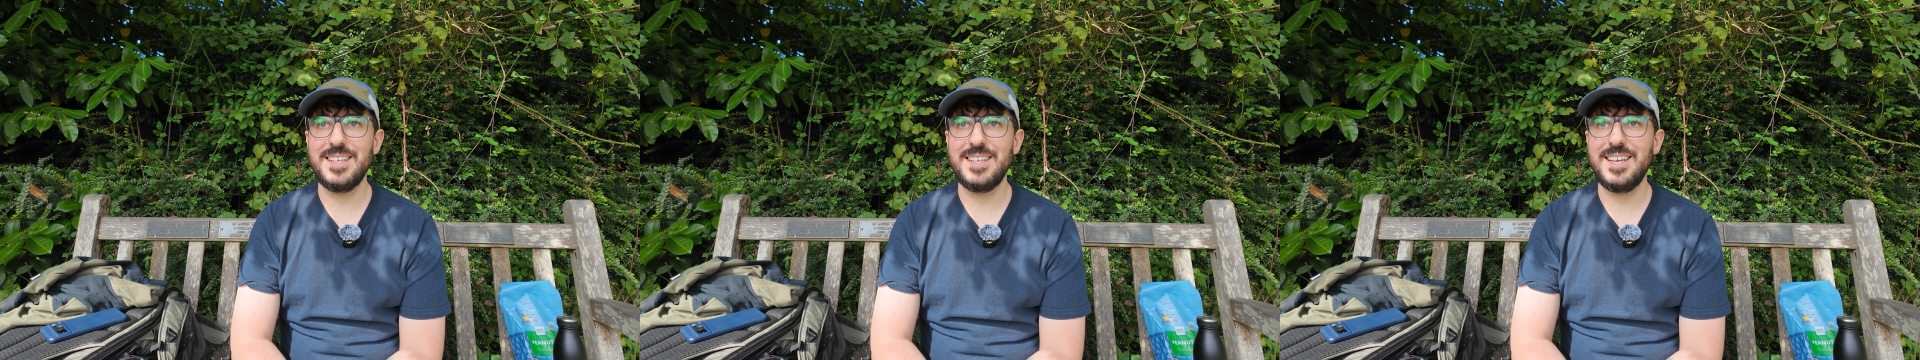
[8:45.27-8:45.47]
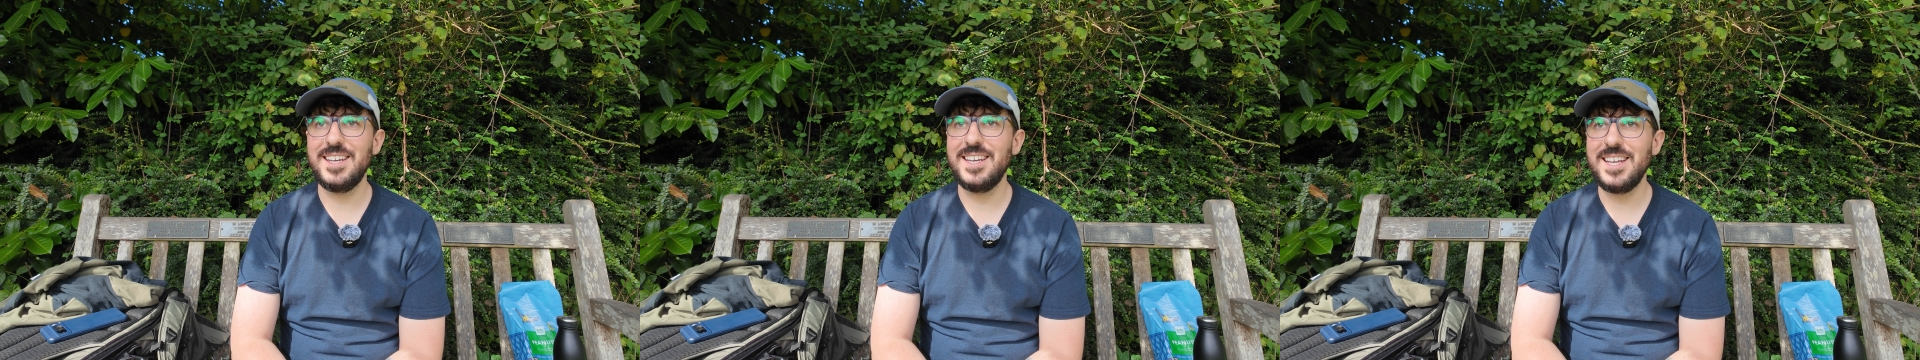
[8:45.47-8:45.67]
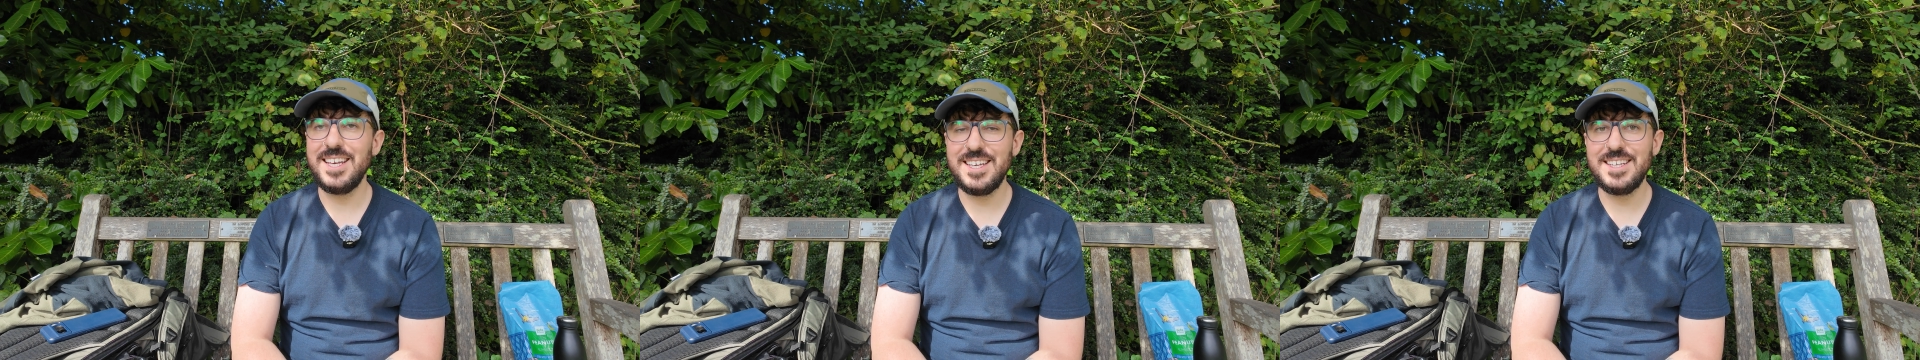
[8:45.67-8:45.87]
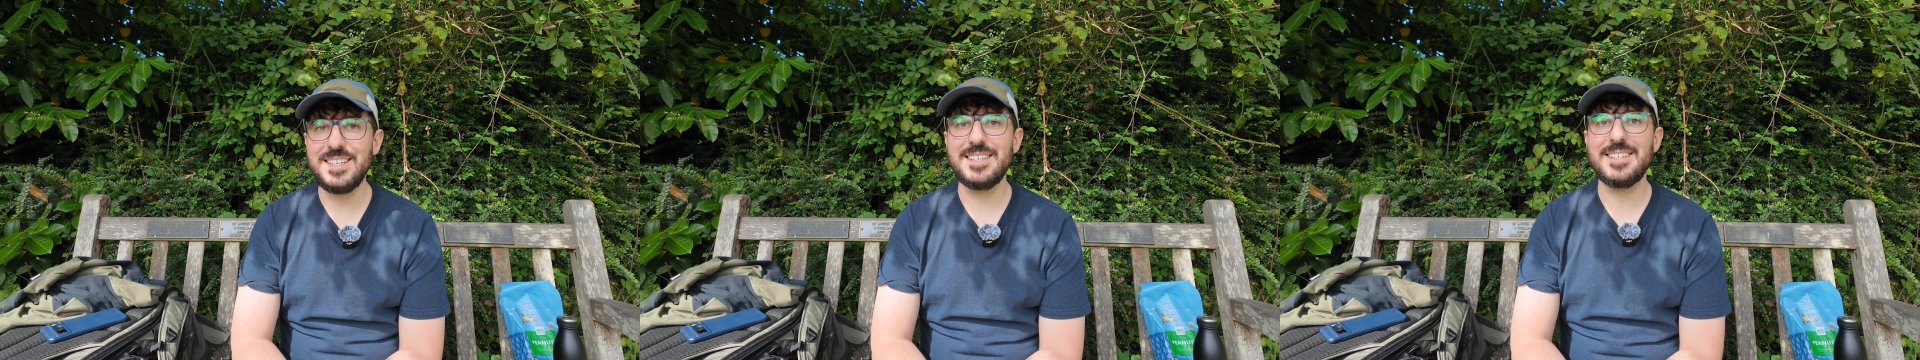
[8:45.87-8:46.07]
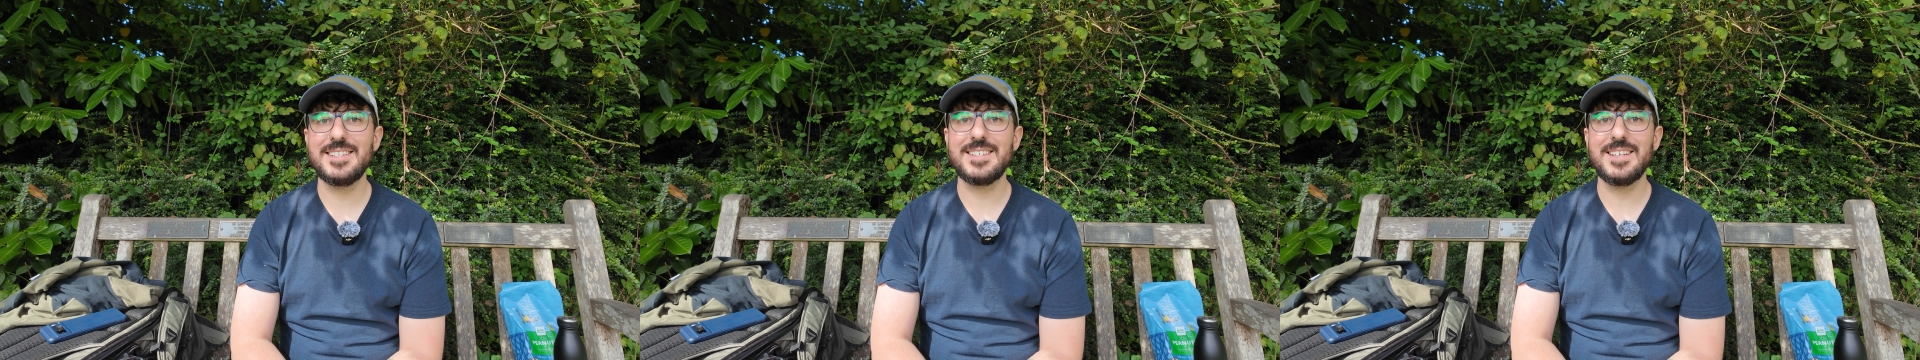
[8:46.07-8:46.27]
you
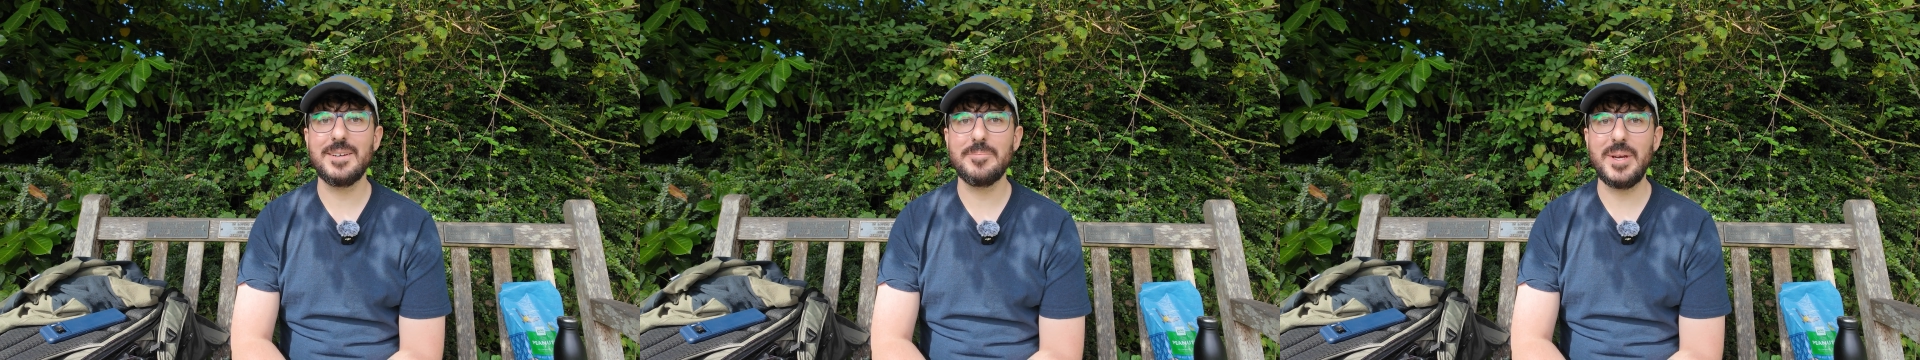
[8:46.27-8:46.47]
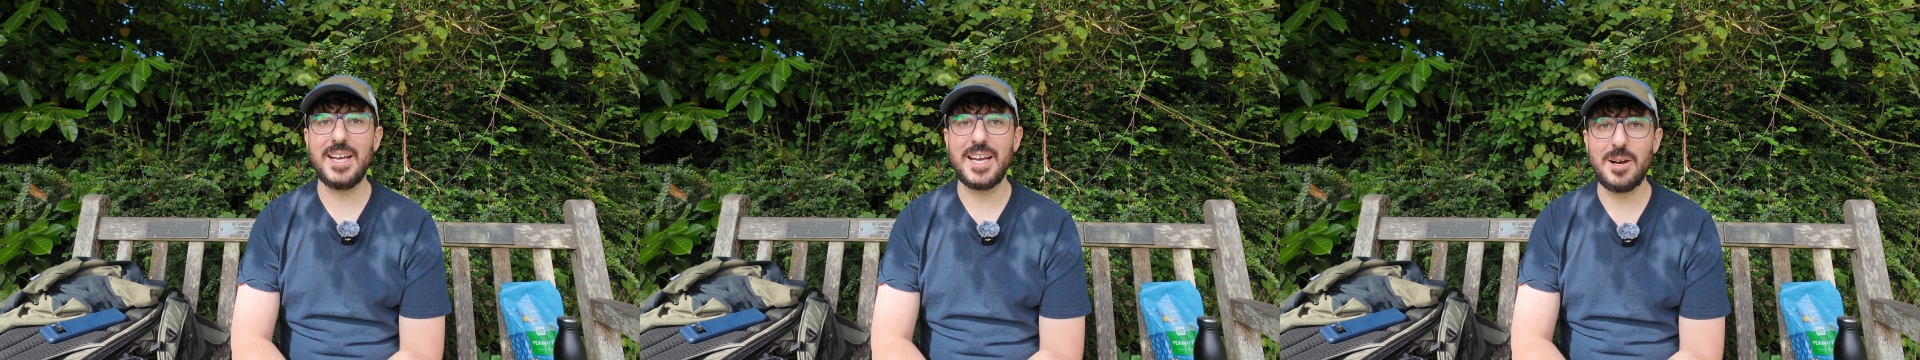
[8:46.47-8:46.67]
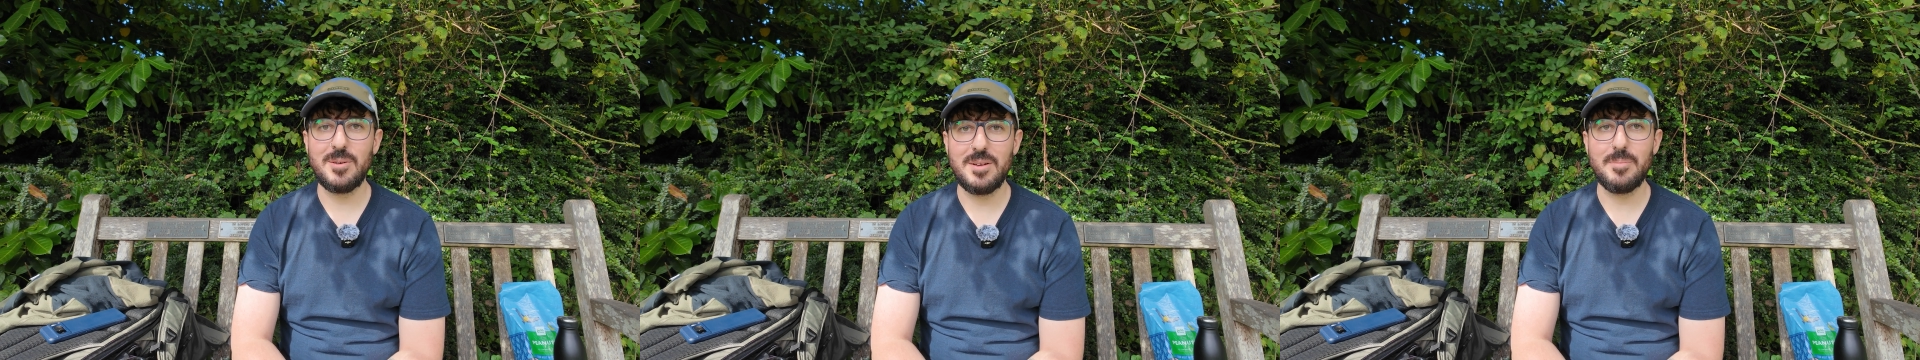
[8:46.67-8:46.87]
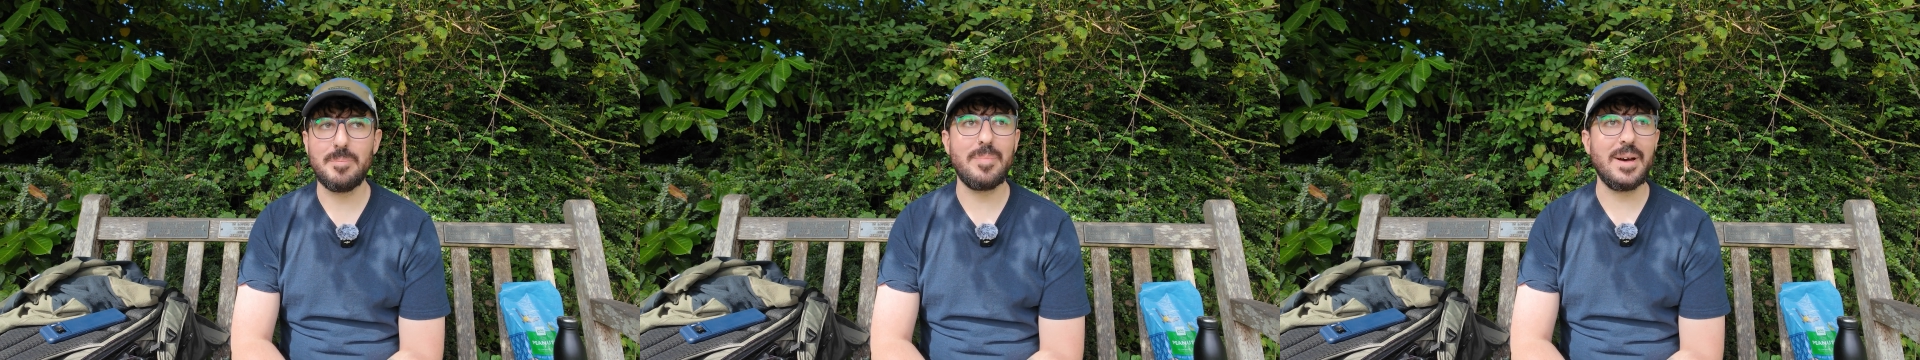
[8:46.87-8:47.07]
need to be going